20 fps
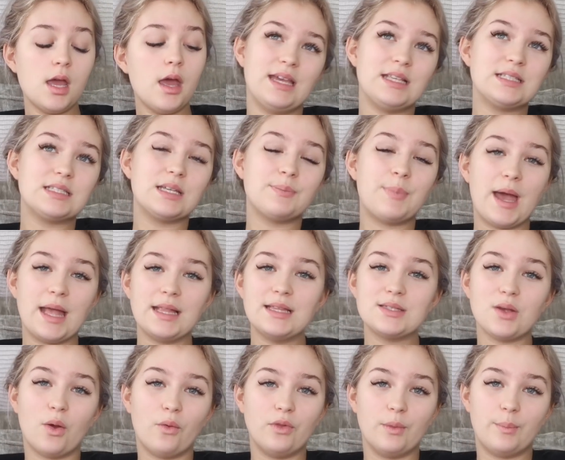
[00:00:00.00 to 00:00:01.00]
It
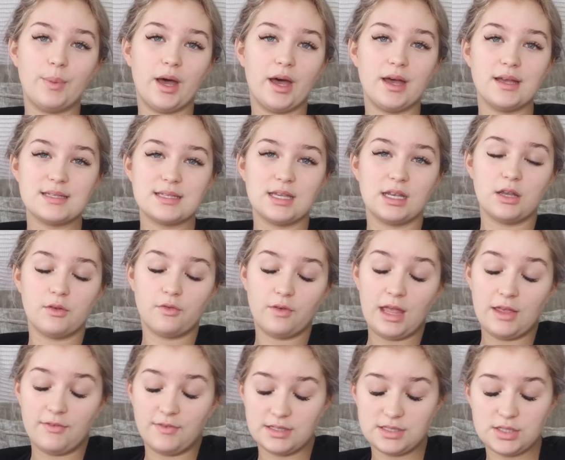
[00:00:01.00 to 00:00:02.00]
depends on the person
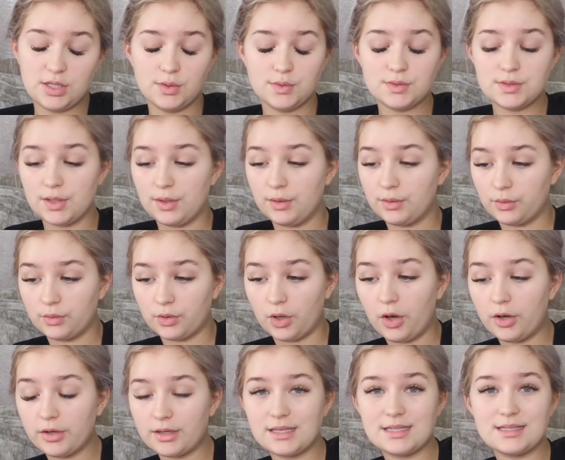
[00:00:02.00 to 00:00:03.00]
if it's too soon or
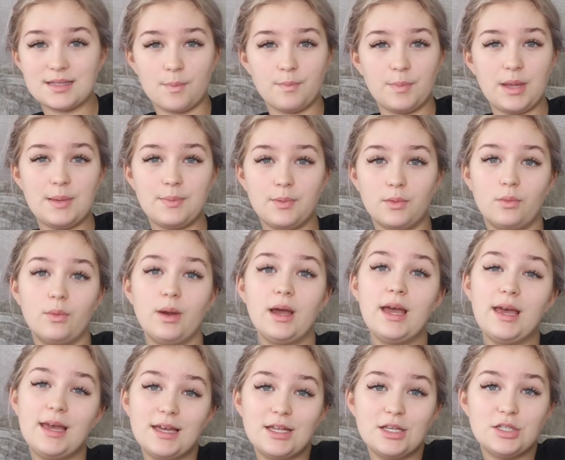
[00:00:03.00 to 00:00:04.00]
not, because some people
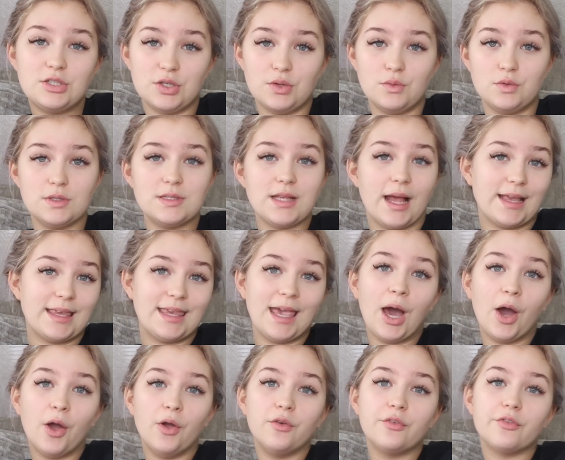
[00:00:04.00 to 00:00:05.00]
do just like
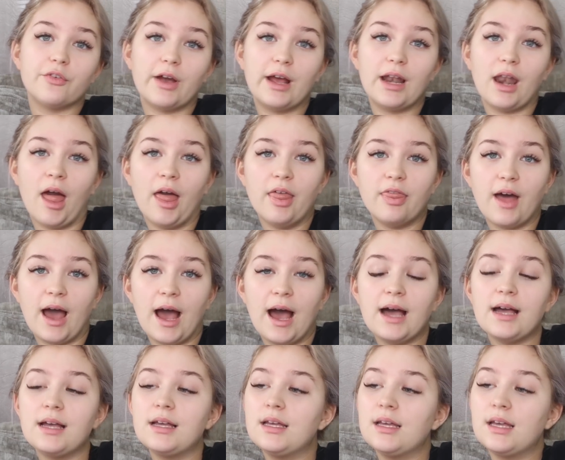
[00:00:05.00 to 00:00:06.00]
get over it like
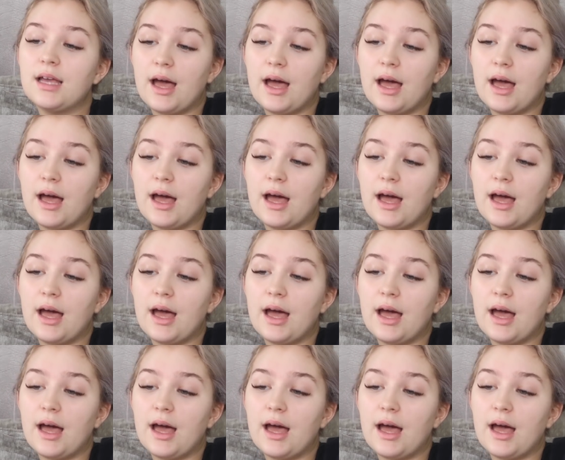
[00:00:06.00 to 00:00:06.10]
that,